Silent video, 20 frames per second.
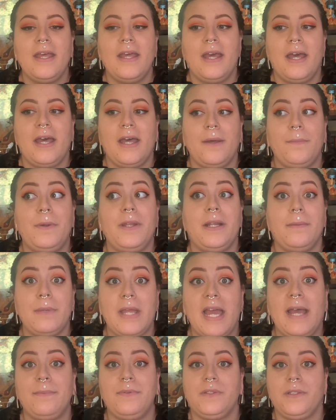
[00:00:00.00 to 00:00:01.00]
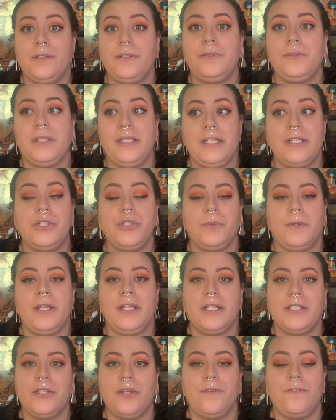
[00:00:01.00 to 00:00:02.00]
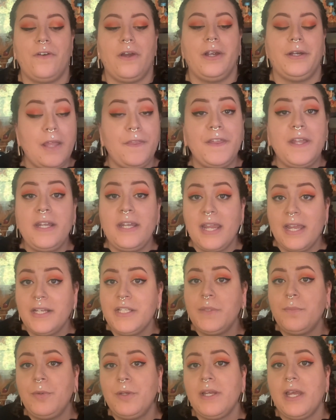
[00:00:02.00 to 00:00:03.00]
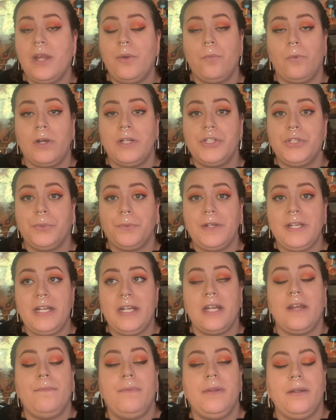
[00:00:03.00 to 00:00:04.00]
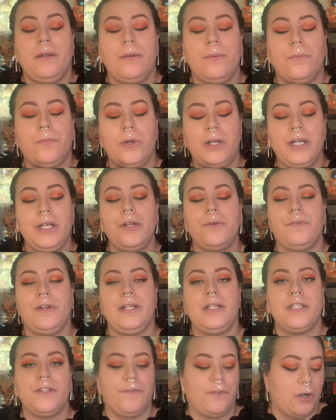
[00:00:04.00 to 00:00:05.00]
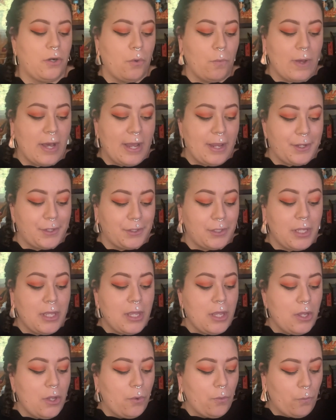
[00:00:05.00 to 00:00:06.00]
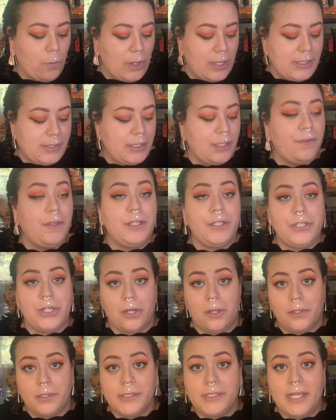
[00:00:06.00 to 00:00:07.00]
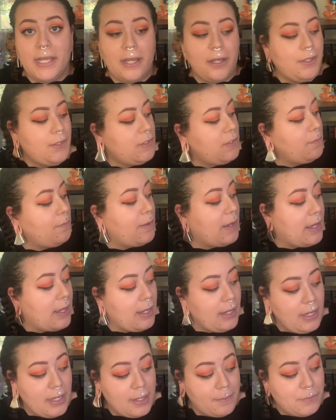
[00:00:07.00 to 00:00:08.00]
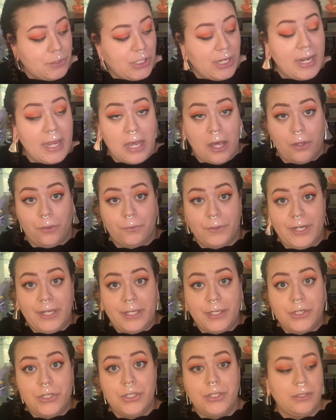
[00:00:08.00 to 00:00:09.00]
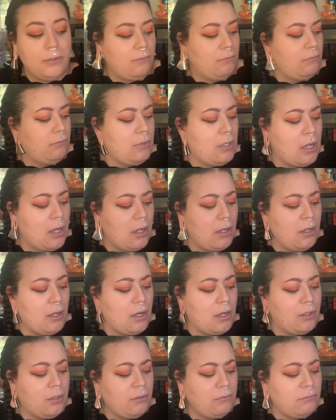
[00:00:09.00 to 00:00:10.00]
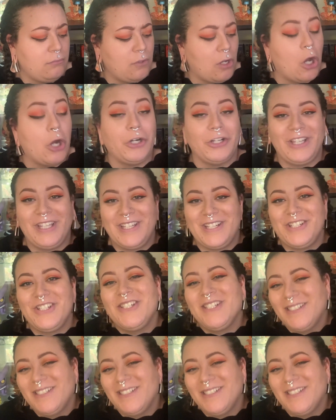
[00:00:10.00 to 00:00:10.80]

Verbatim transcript: uh, but I'm absolutely enjoying it so far. The next book I want to read, and I've been wanting to read this for a while, was The Doll's House by MJ Alridge. Ar Arlidge.